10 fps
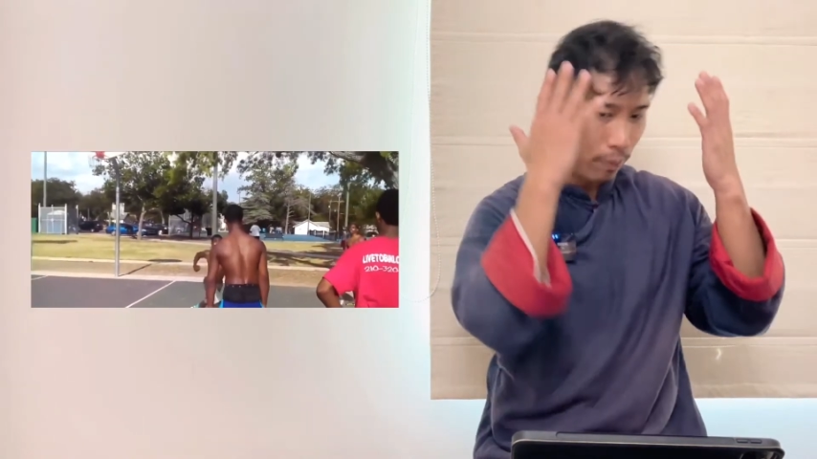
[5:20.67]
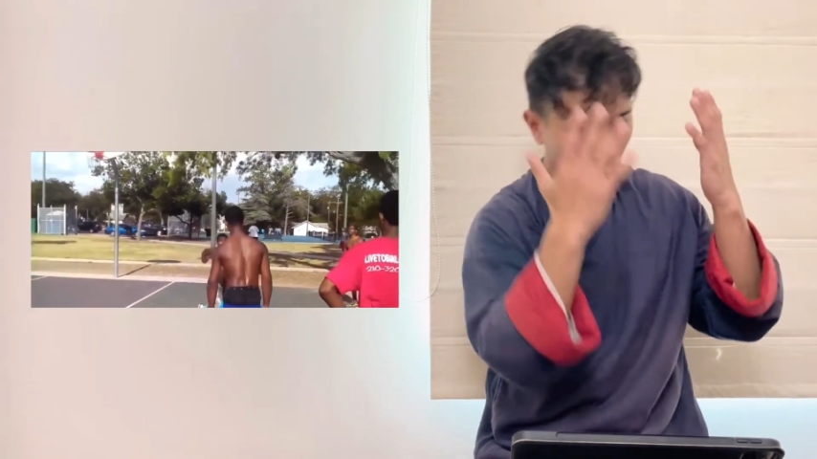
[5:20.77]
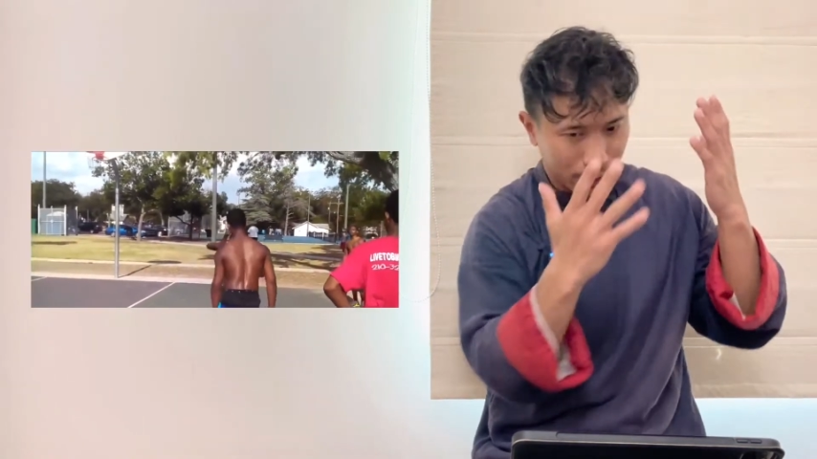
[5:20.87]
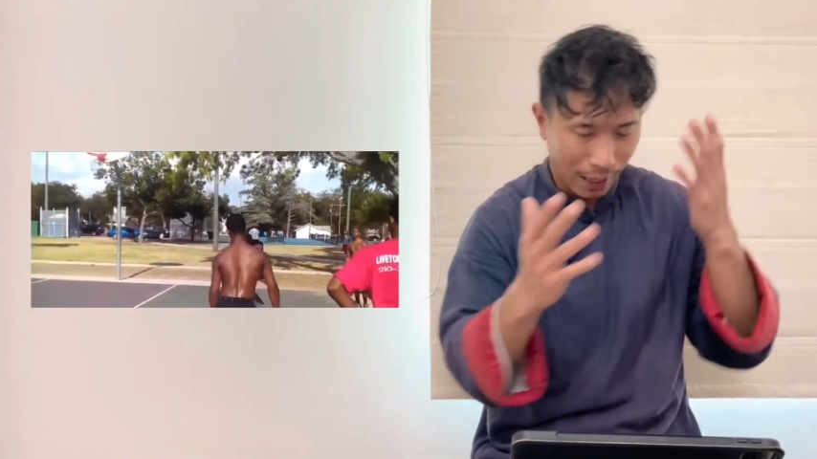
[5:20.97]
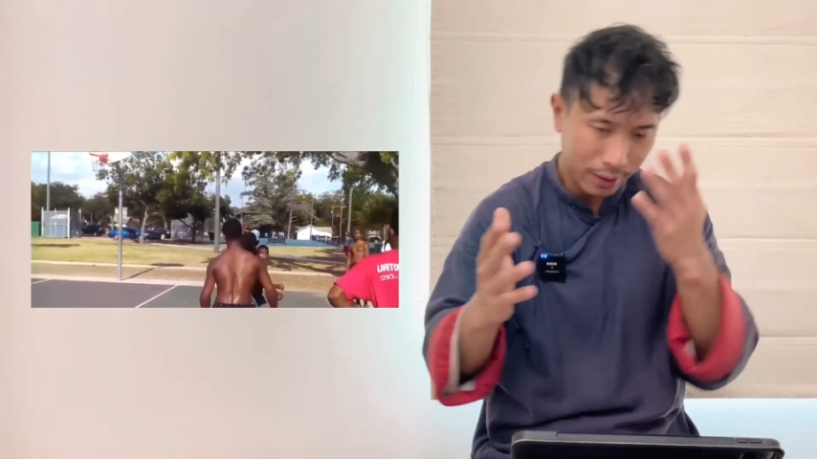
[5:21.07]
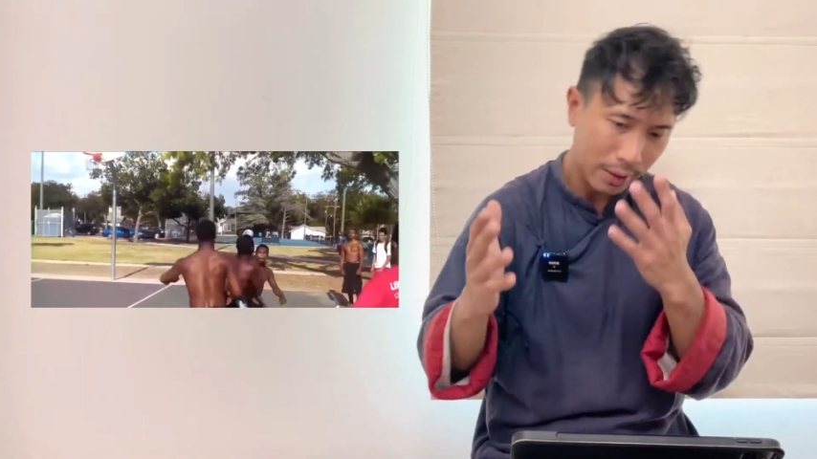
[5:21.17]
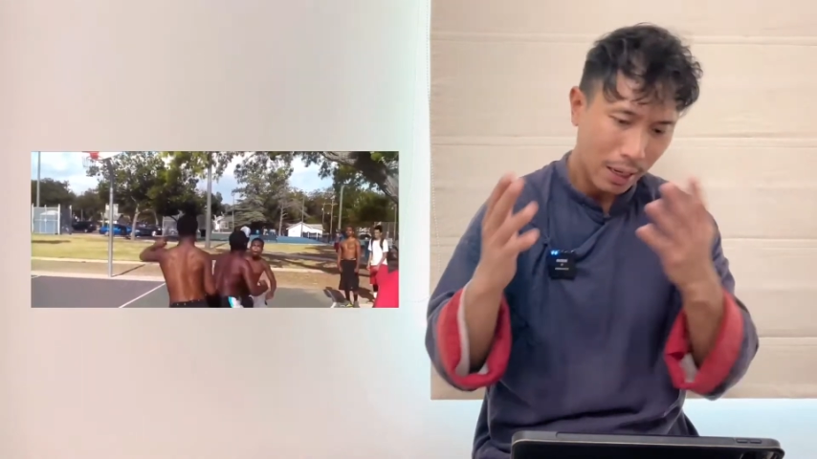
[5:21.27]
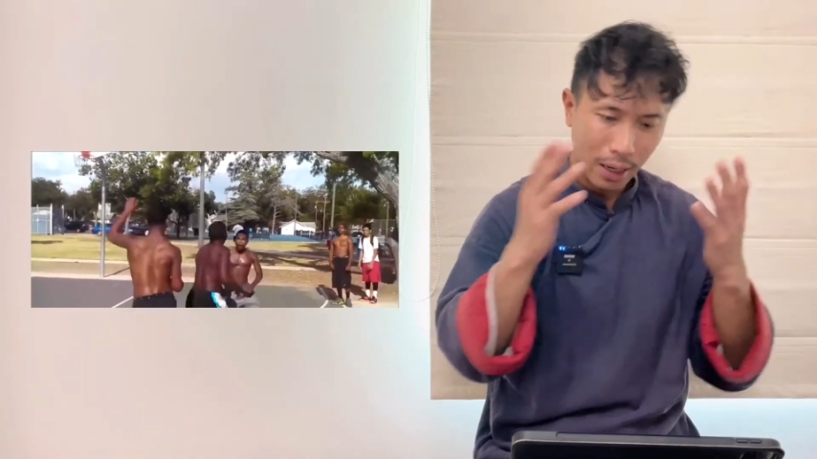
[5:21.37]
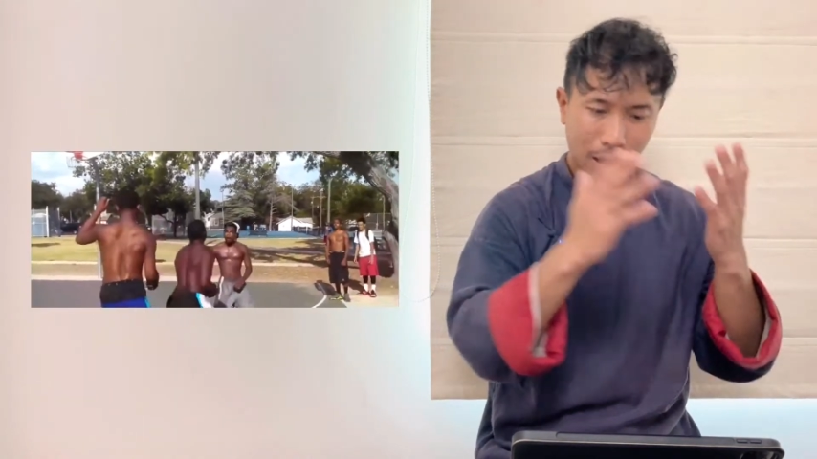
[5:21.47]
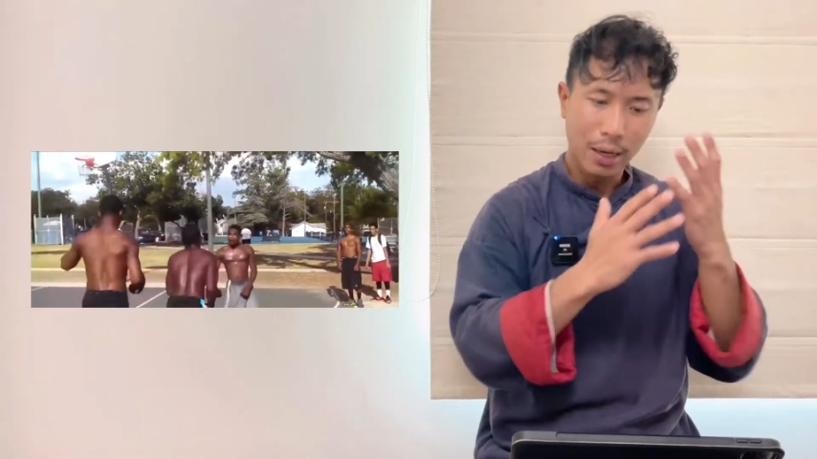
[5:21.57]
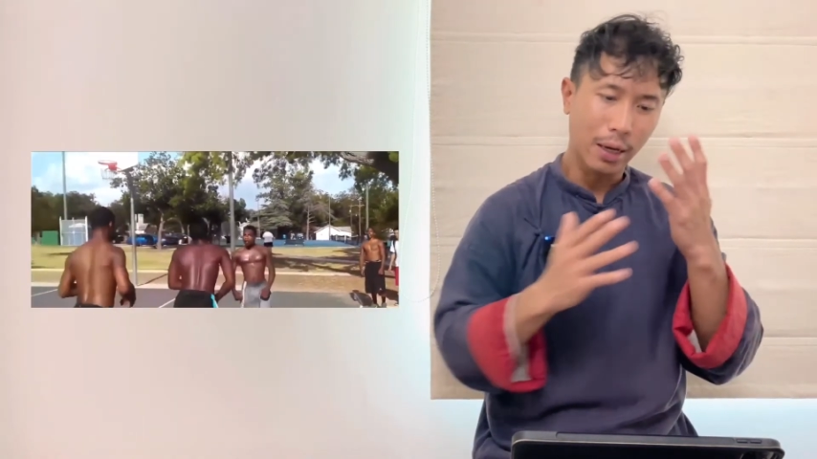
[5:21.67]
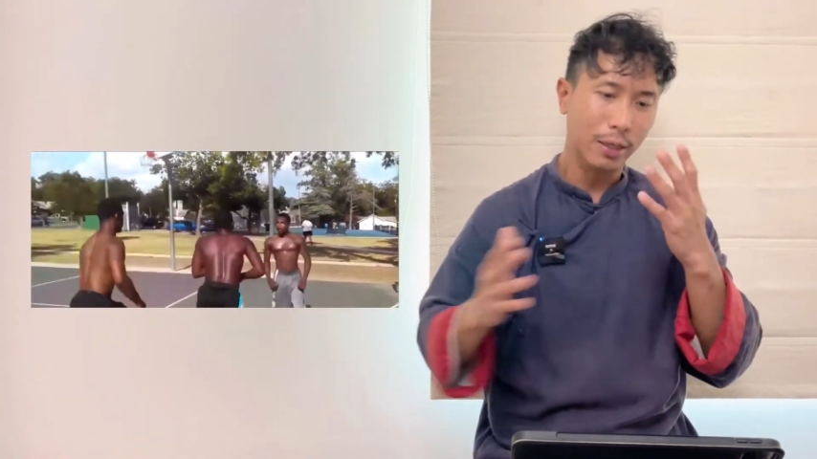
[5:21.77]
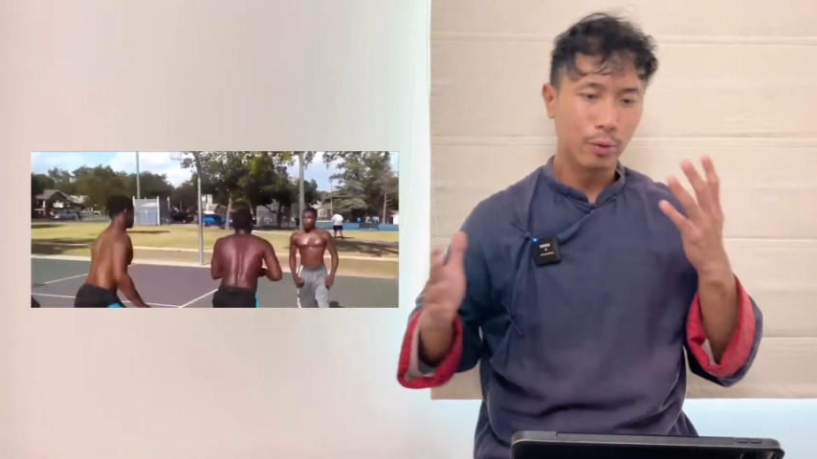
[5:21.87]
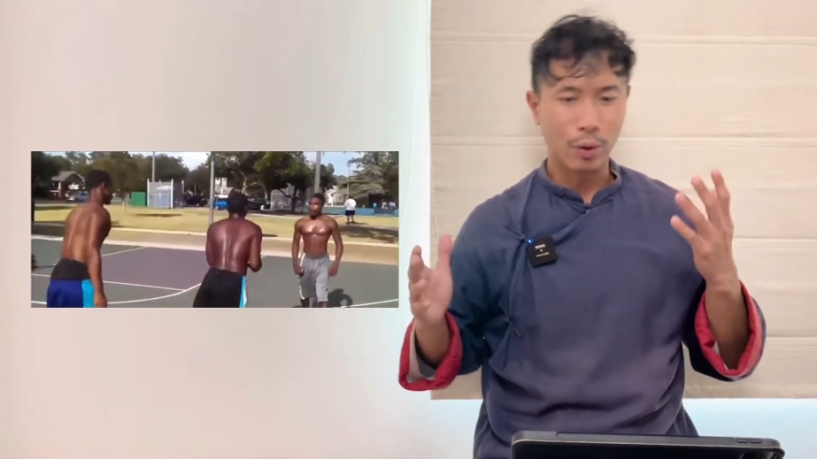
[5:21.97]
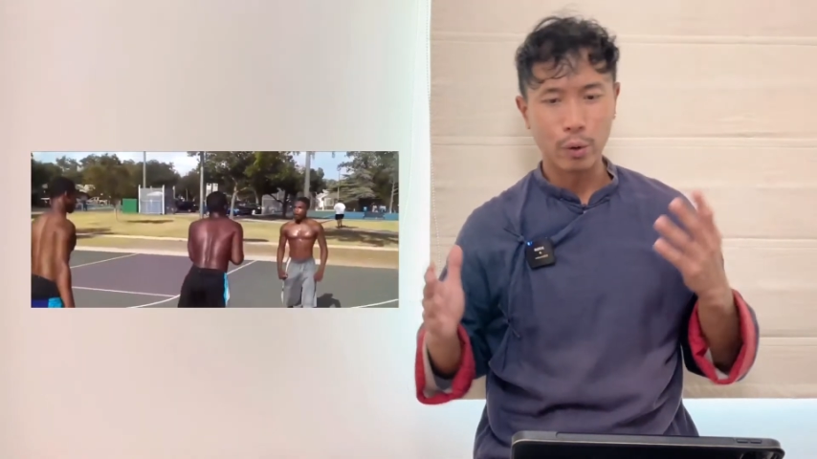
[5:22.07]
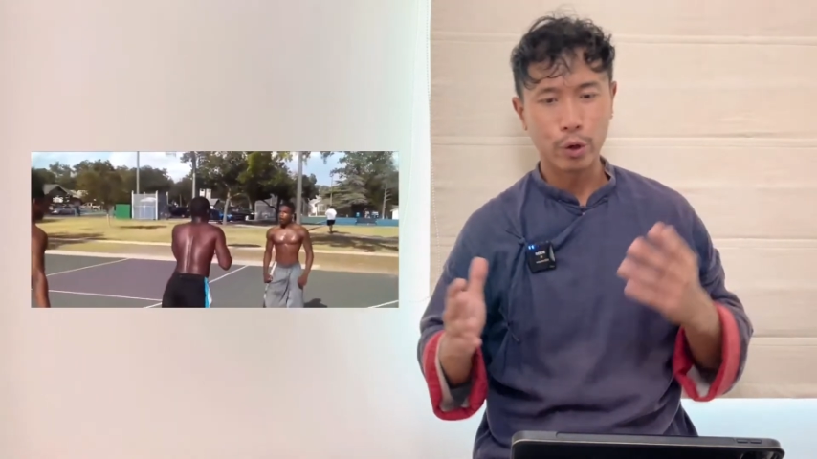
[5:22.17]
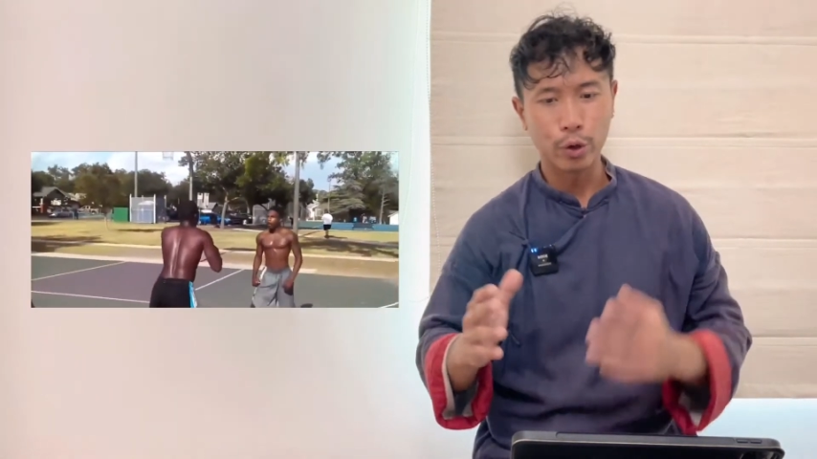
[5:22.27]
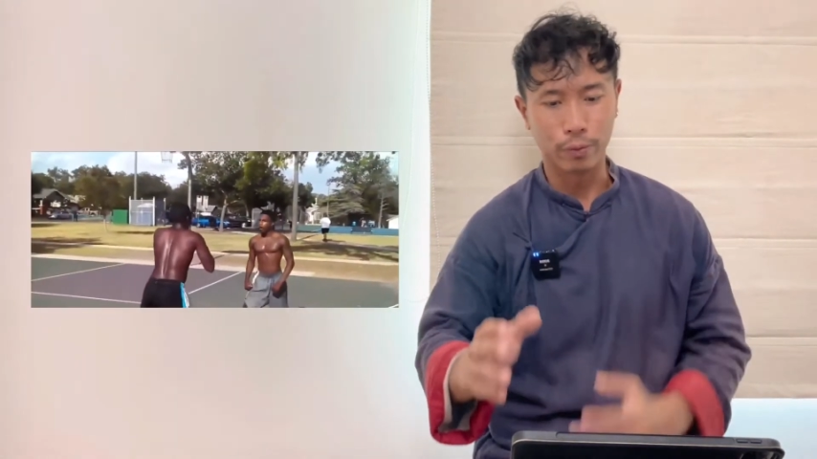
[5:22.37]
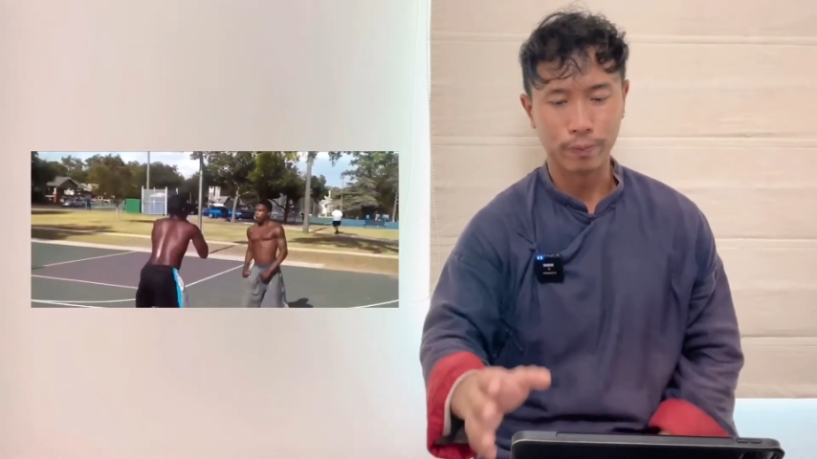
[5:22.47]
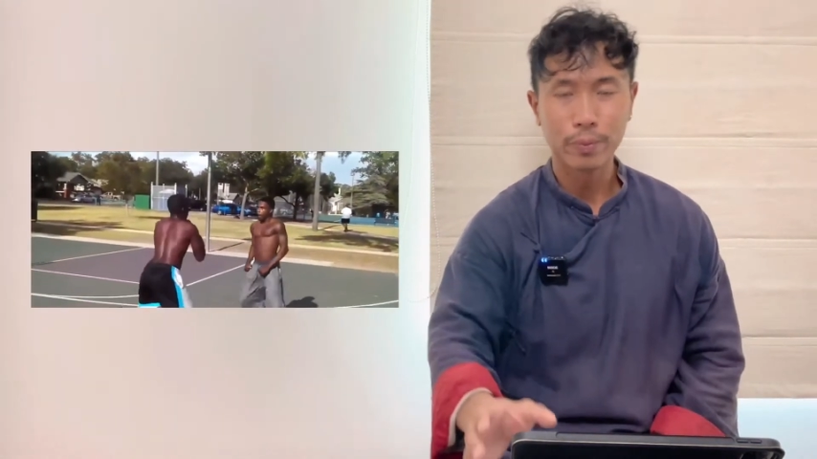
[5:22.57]
protect is very
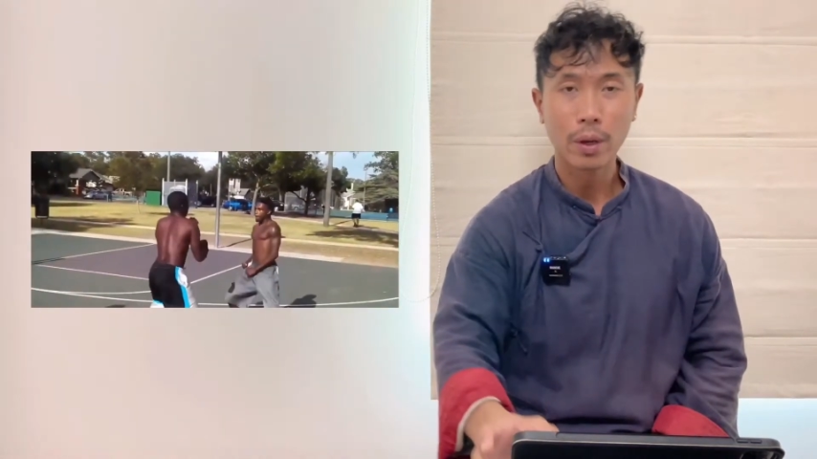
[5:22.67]
good.